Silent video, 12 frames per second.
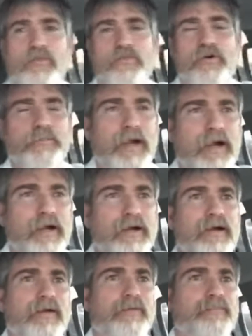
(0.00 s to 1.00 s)

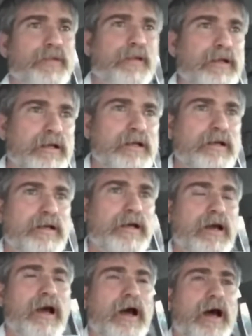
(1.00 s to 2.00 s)
that has gone
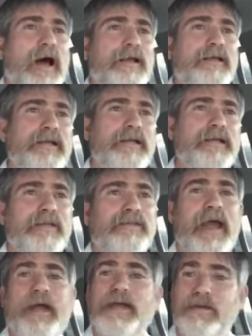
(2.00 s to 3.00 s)
over America.
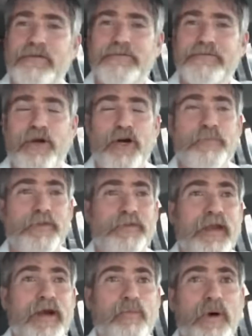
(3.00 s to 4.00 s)
Uh, I did
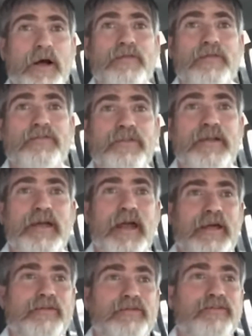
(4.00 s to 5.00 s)
get that confirmed that
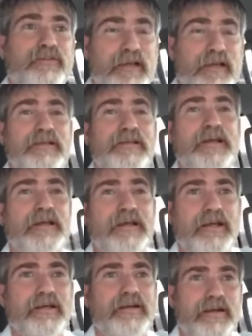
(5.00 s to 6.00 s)
that was the
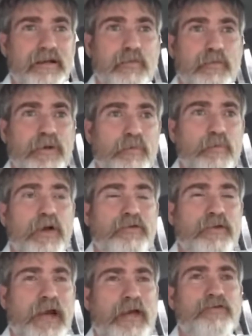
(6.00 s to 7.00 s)
case. It did hit, it,
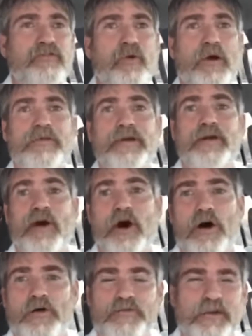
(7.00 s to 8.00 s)
it was an asteroid
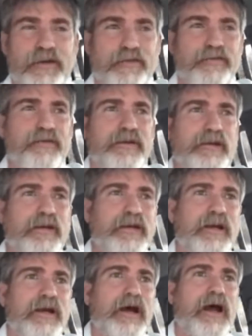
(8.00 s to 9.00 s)
that caused this.
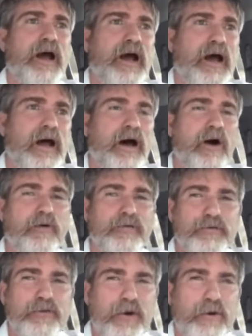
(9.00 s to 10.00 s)
Uh,
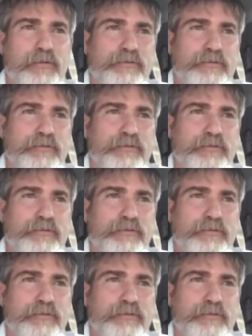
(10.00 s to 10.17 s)
also,